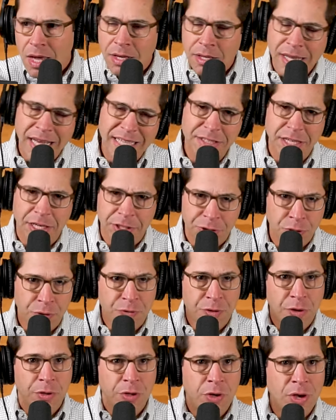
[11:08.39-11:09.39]
that's not true.
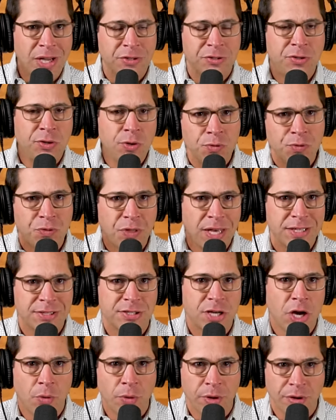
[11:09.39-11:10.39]
There, you had two things
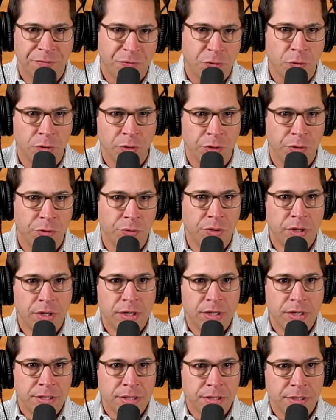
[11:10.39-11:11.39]
going for you
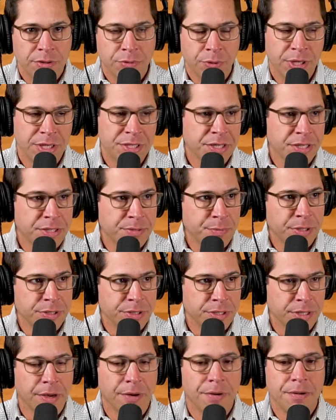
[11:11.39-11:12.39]
three to six
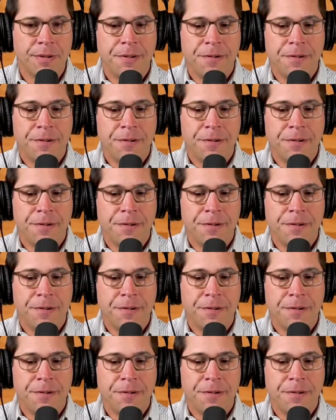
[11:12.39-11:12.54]
months ago.